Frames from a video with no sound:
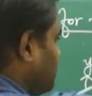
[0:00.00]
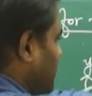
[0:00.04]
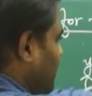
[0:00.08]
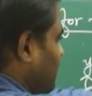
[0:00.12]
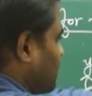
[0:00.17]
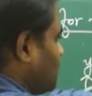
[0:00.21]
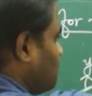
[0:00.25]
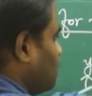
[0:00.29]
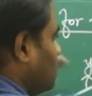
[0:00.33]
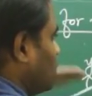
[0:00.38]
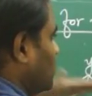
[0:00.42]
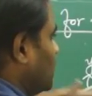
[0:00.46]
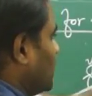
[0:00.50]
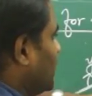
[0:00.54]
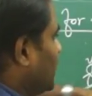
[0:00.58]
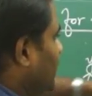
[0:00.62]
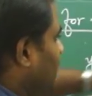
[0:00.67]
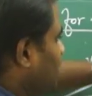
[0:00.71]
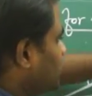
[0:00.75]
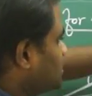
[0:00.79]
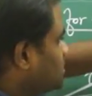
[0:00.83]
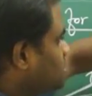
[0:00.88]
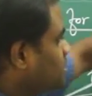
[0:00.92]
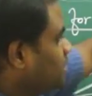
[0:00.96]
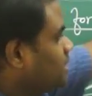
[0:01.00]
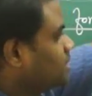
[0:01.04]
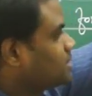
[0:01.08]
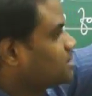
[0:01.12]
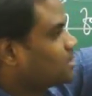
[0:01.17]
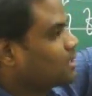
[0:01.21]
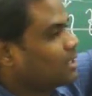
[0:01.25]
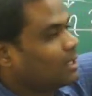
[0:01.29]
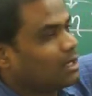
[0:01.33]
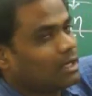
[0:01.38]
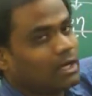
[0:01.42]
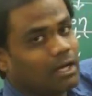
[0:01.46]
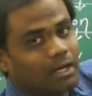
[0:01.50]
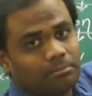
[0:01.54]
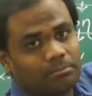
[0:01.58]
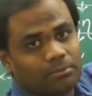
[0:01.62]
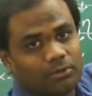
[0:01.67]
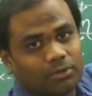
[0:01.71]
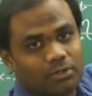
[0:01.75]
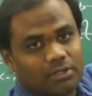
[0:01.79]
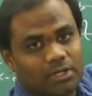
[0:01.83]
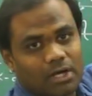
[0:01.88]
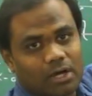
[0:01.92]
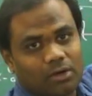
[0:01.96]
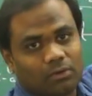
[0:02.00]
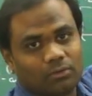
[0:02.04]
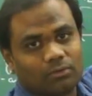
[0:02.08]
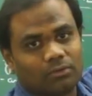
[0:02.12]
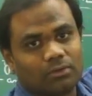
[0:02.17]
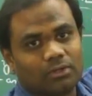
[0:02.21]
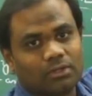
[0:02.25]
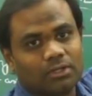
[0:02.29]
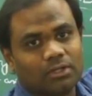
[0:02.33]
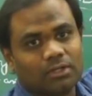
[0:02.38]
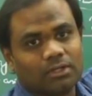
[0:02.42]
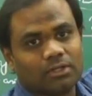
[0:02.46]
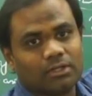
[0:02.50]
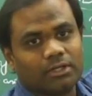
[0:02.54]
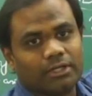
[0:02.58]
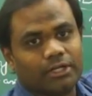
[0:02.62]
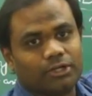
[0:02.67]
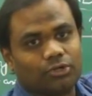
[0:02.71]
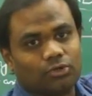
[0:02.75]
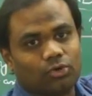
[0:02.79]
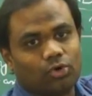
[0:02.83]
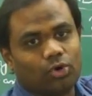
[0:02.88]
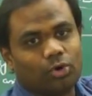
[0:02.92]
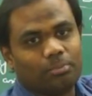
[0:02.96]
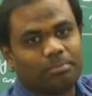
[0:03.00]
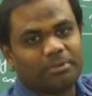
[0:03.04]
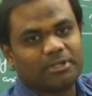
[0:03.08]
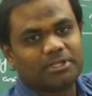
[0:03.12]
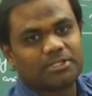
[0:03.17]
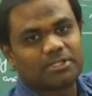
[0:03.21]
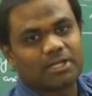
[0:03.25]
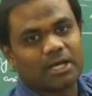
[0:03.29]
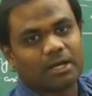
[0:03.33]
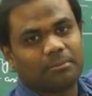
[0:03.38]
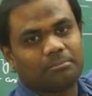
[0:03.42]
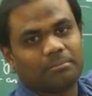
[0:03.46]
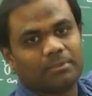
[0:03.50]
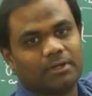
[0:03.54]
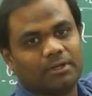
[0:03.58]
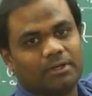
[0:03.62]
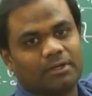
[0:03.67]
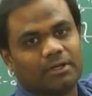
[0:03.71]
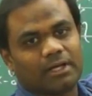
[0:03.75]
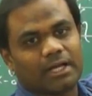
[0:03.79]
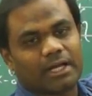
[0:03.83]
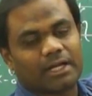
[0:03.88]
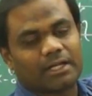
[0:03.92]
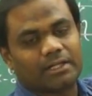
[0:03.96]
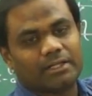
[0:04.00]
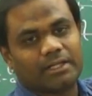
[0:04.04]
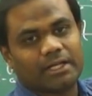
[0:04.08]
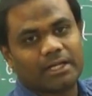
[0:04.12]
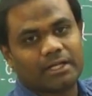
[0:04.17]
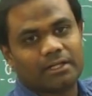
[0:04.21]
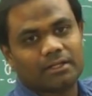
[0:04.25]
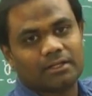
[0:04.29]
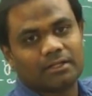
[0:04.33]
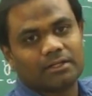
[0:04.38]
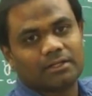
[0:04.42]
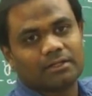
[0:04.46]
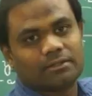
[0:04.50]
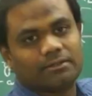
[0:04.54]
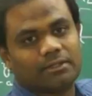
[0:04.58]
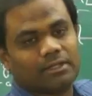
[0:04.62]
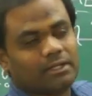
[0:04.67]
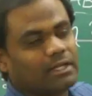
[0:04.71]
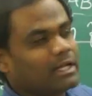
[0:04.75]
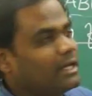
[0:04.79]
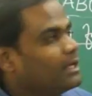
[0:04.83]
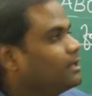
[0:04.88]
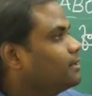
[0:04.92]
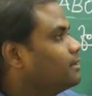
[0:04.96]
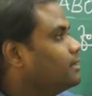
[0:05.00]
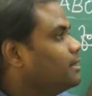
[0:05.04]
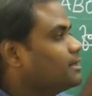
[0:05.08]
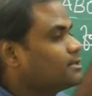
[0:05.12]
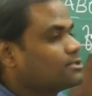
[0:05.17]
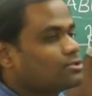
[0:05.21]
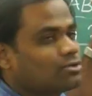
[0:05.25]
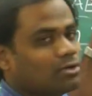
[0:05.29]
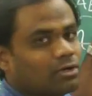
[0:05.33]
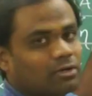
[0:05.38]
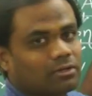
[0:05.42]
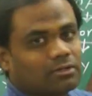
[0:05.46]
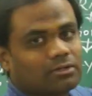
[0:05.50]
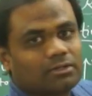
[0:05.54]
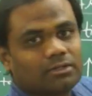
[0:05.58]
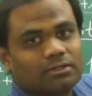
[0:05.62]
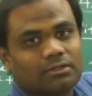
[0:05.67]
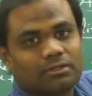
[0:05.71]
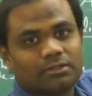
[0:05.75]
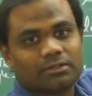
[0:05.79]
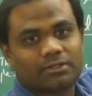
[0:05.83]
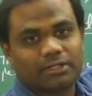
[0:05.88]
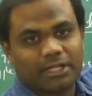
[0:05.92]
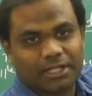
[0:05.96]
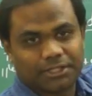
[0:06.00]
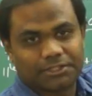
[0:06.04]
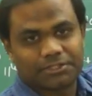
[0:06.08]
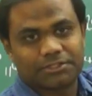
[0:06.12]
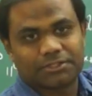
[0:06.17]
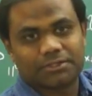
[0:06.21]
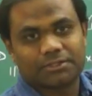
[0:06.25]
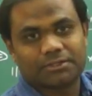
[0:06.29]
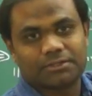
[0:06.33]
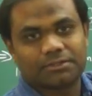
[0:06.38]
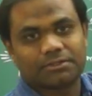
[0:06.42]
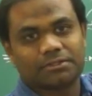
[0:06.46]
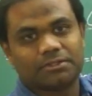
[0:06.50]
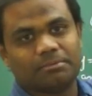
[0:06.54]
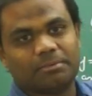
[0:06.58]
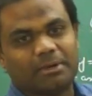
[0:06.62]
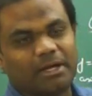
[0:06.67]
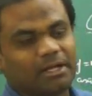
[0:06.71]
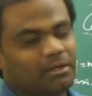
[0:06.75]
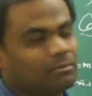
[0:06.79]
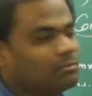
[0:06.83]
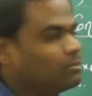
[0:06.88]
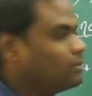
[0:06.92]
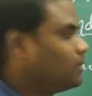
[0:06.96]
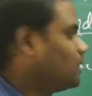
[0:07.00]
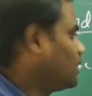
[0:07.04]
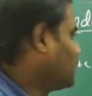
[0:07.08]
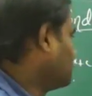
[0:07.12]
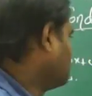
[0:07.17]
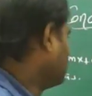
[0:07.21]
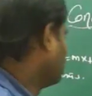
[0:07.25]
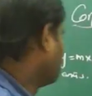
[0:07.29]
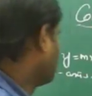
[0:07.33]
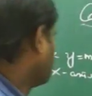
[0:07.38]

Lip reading: parabola extends up or down, it opens up and then the line does not touch the parabola,